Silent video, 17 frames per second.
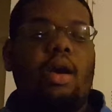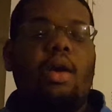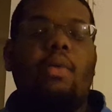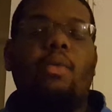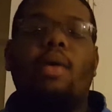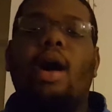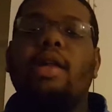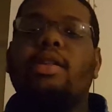
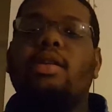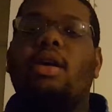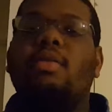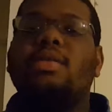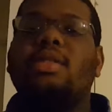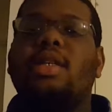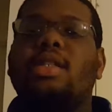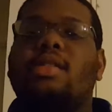What I thought
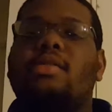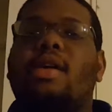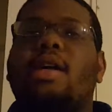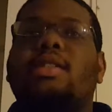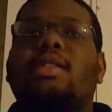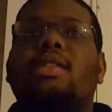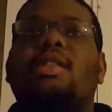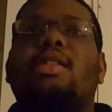was
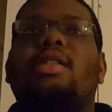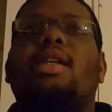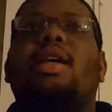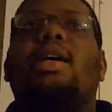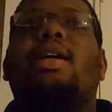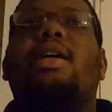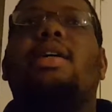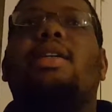interesting
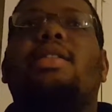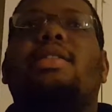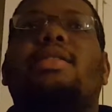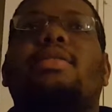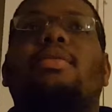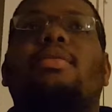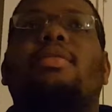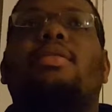is
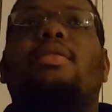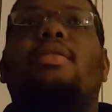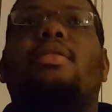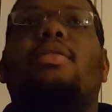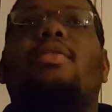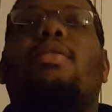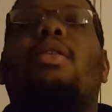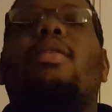
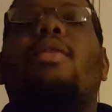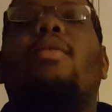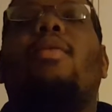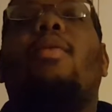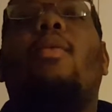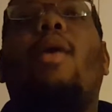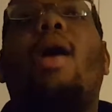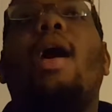
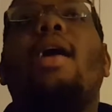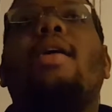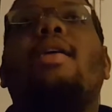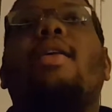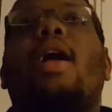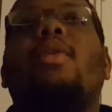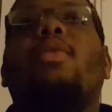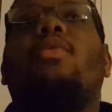
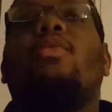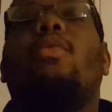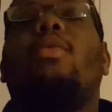why.